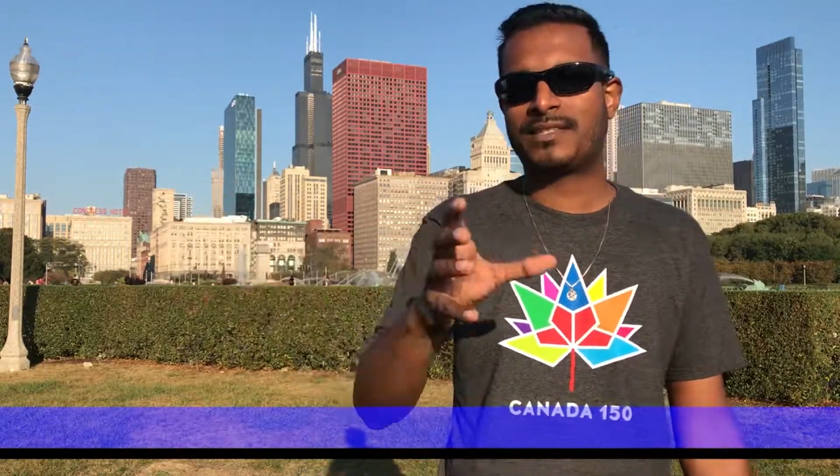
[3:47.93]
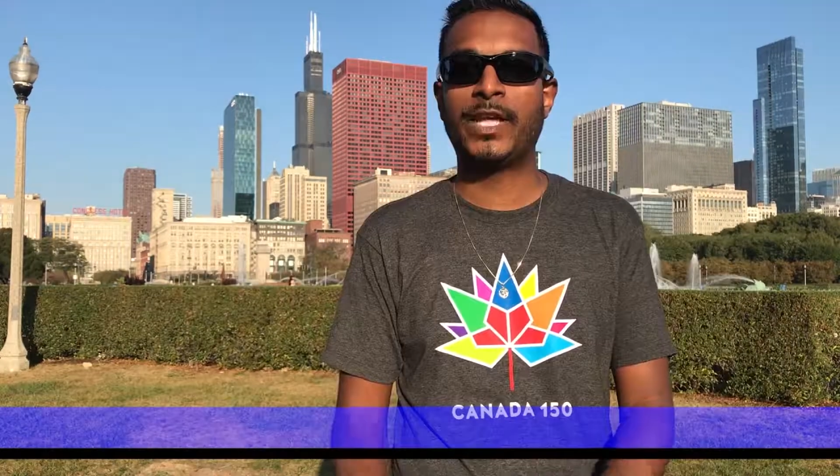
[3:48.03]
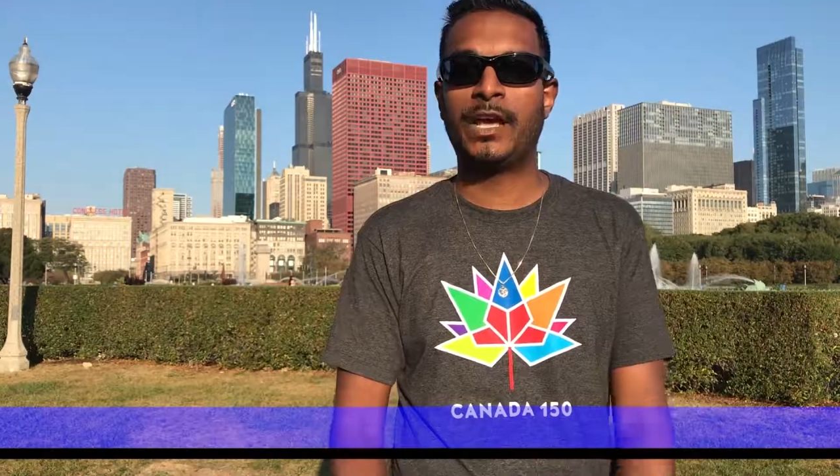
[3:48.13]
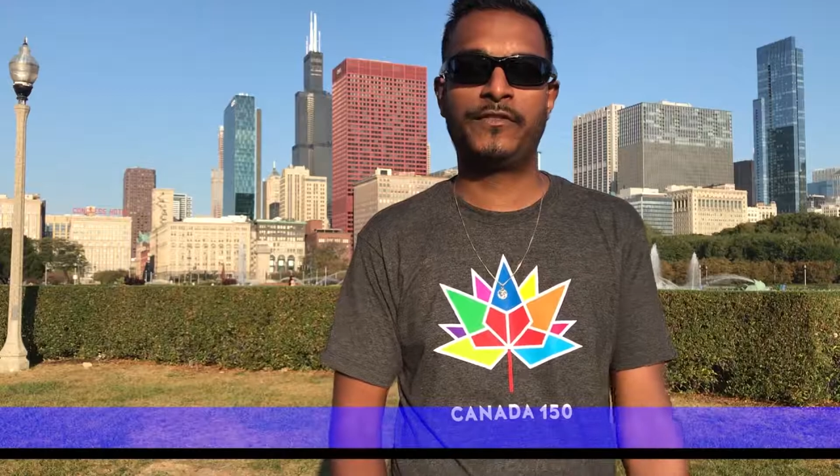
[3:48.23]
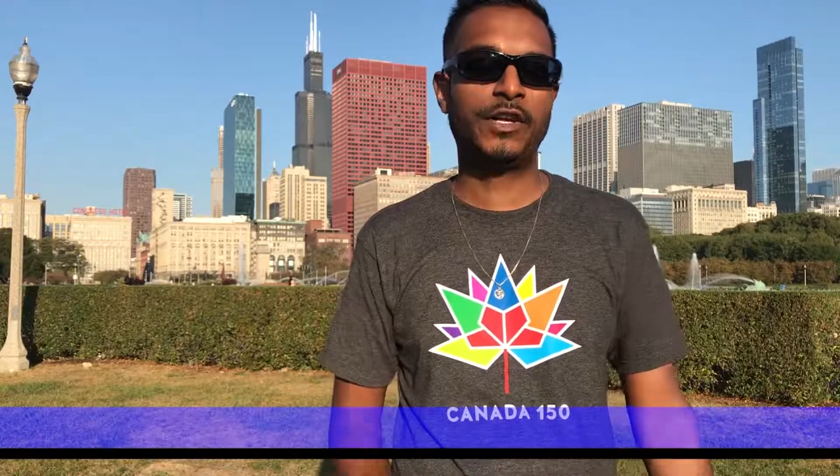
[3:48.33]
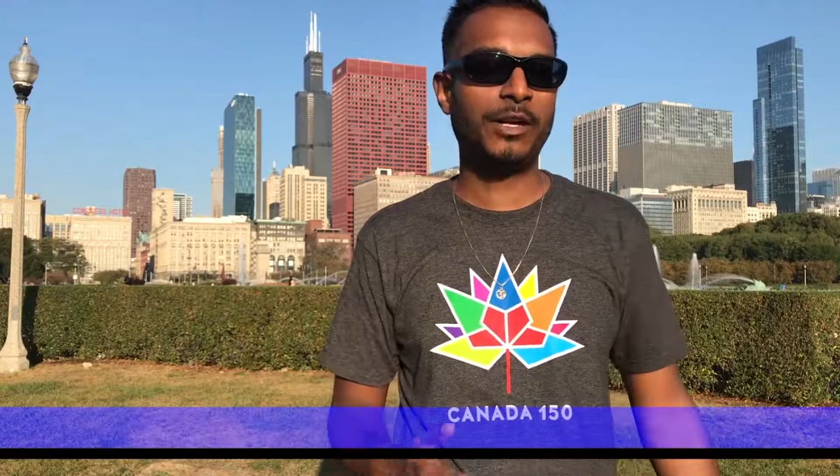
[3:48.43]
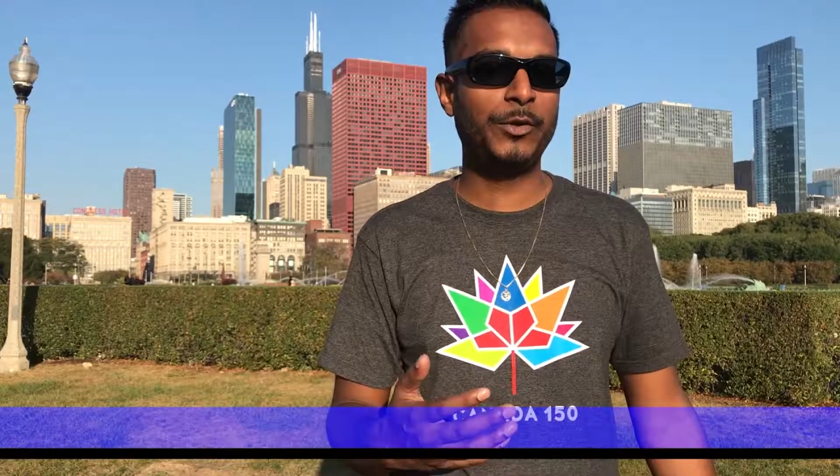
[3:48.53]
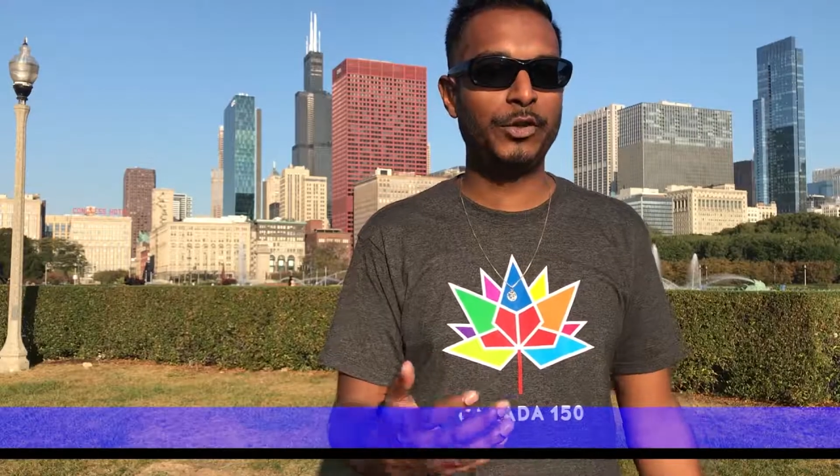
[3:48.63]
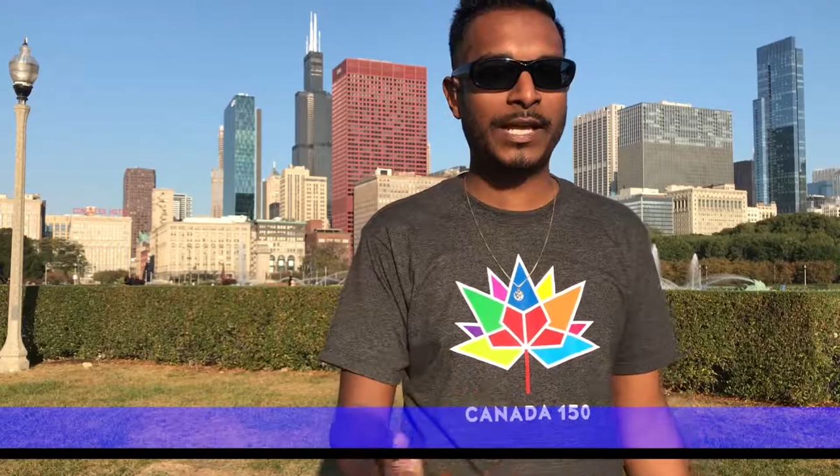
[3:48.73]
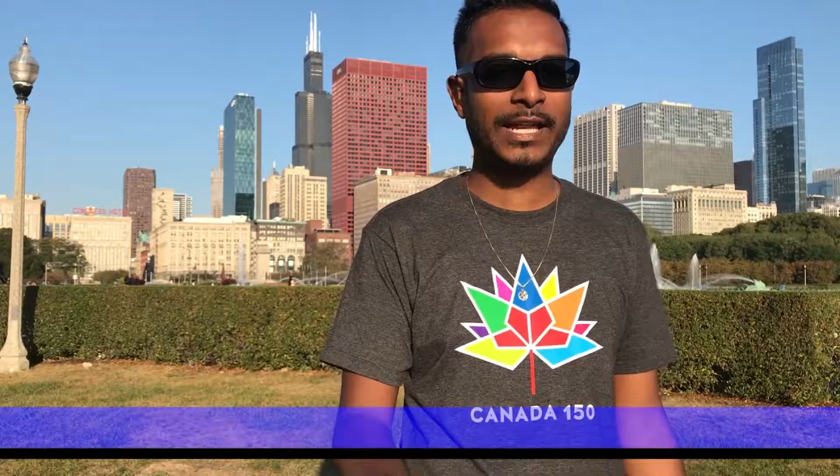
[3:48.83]
if you're
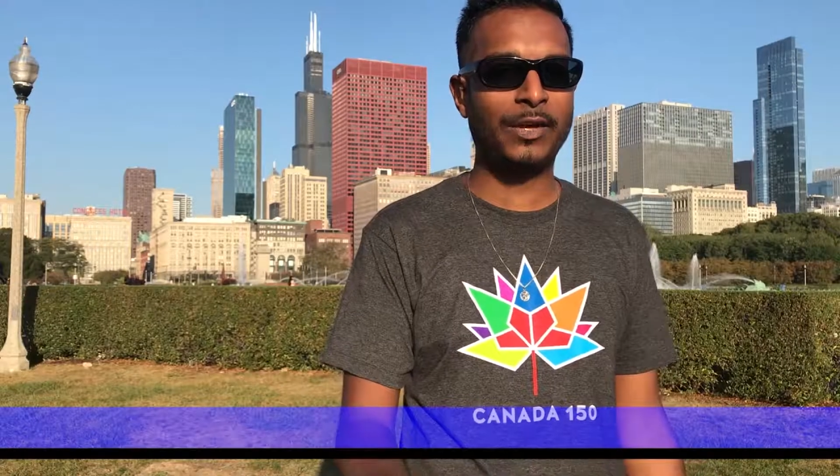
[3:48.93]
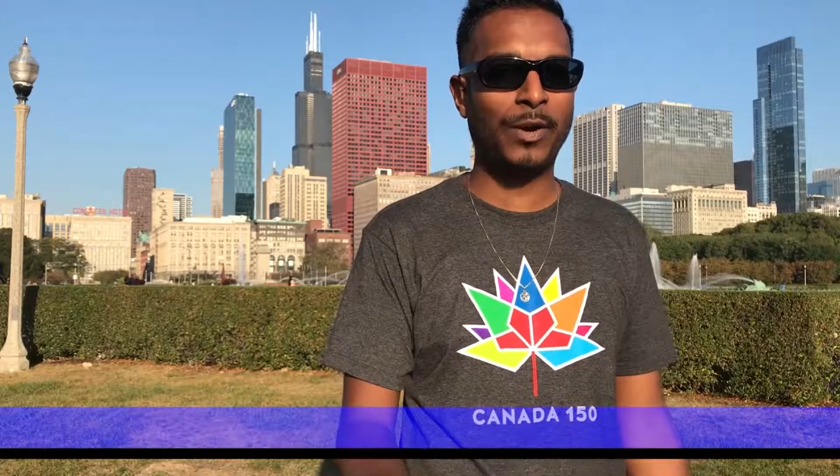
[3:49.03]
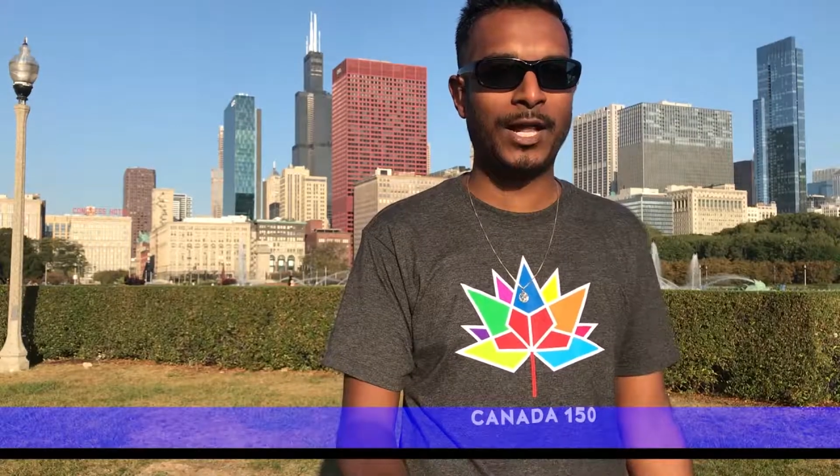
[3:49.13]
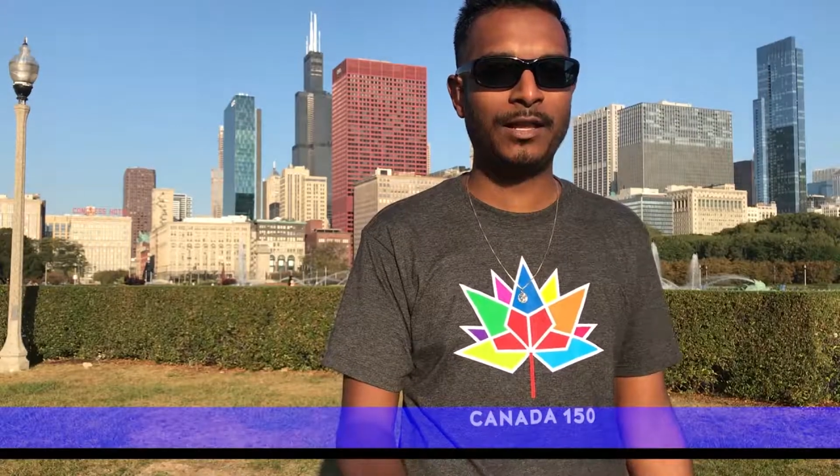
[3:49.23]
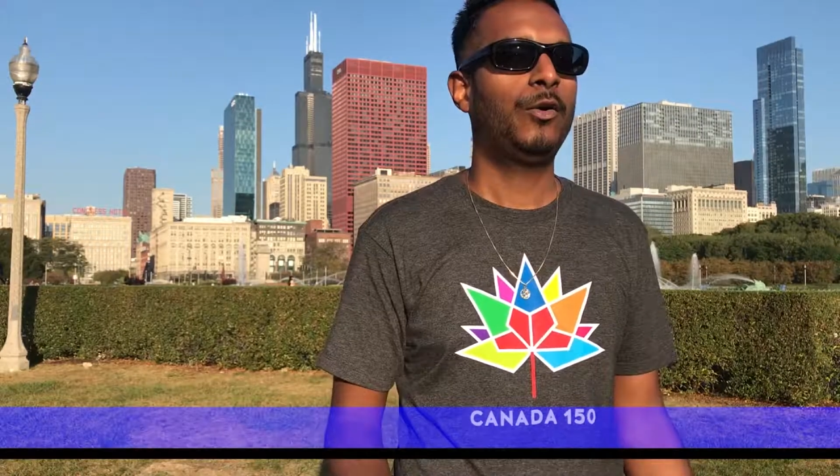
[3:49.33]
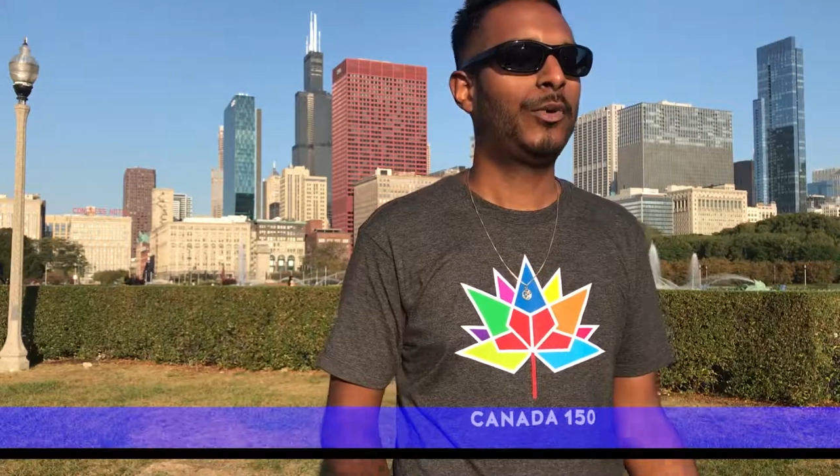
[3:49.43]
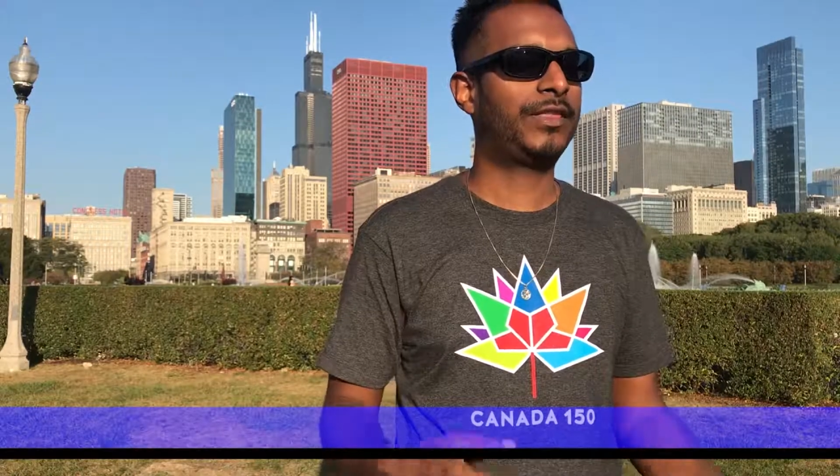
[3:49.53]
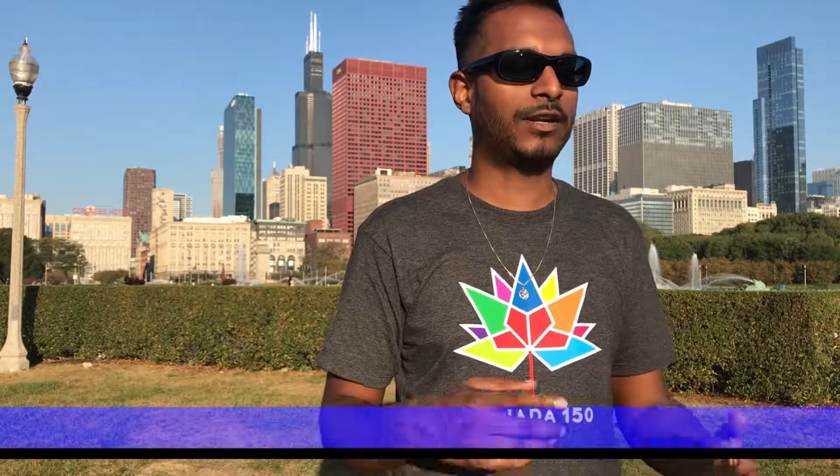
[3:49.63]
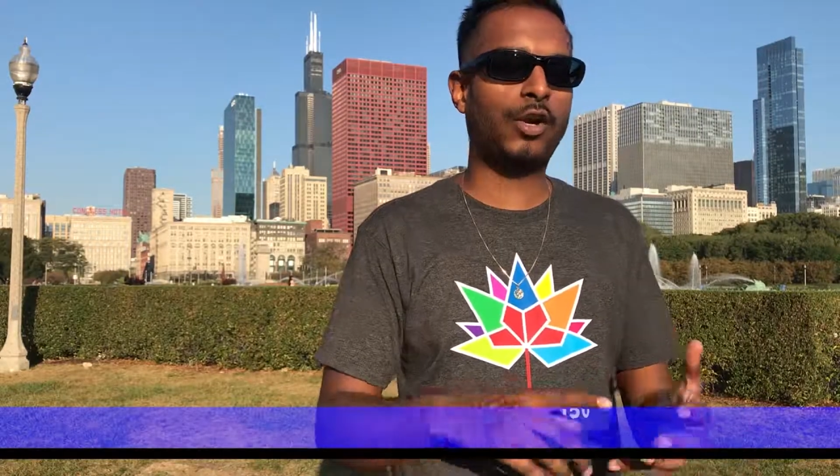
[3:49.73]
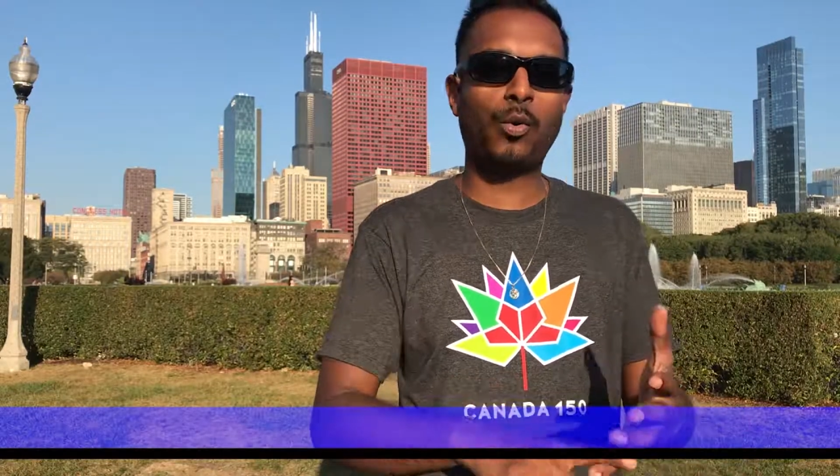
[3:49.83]
communicating well with your
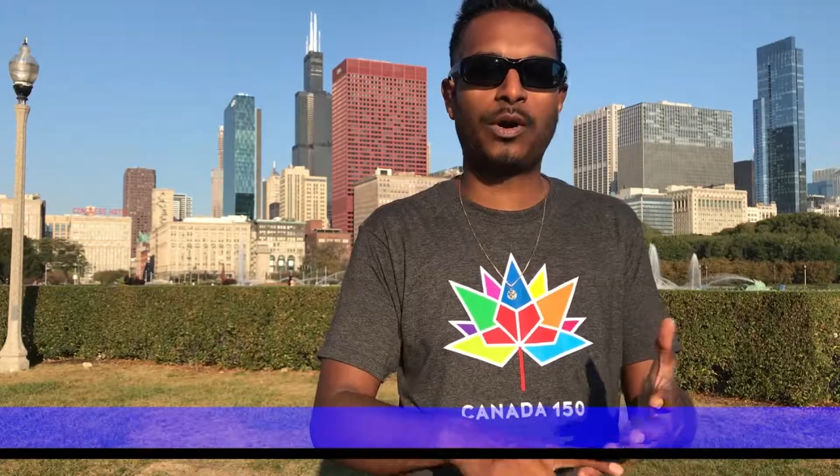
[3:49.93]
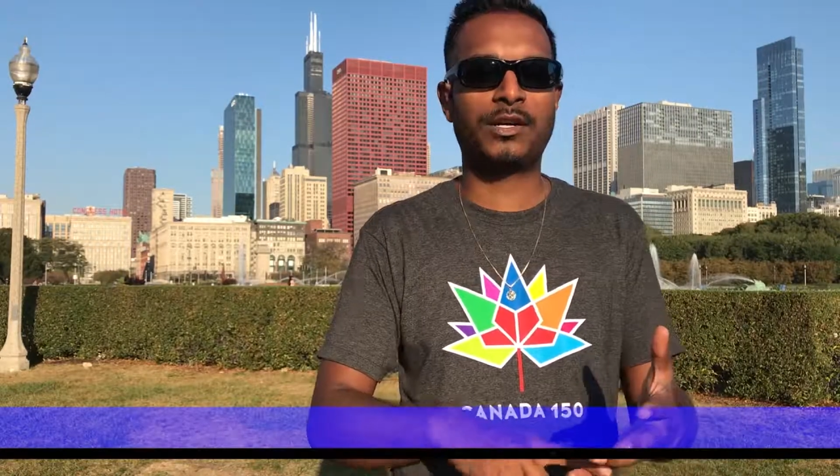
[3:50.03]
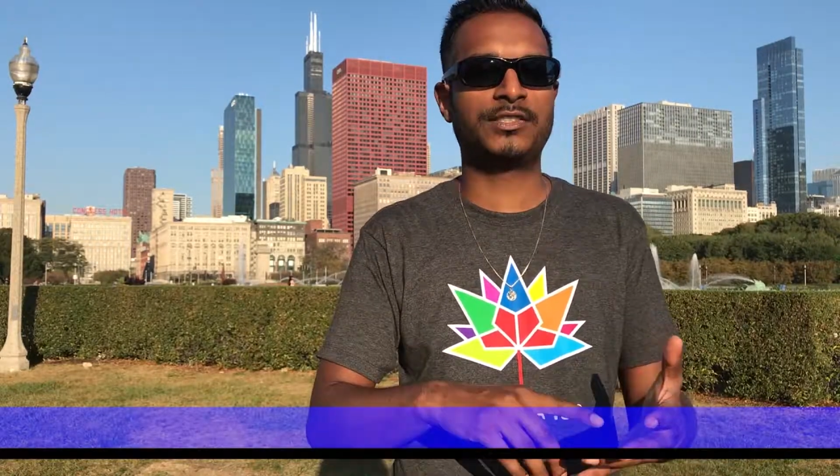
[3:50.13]
coworkers,